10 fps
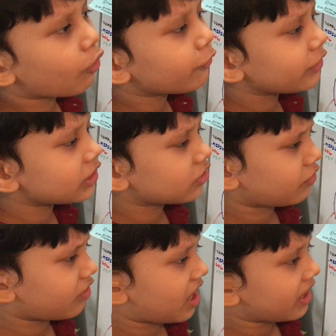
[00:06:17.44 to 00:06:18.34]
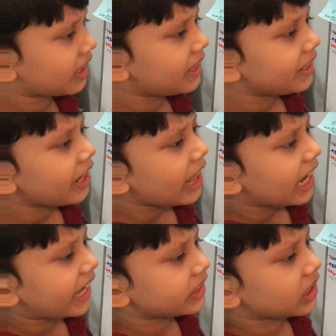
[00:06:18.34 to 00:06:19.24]
official flag,
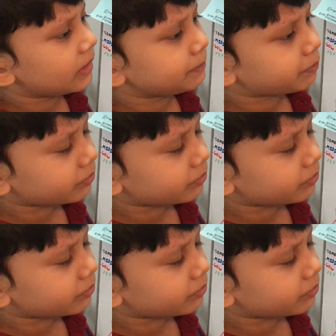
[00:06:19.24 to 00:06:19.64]
and the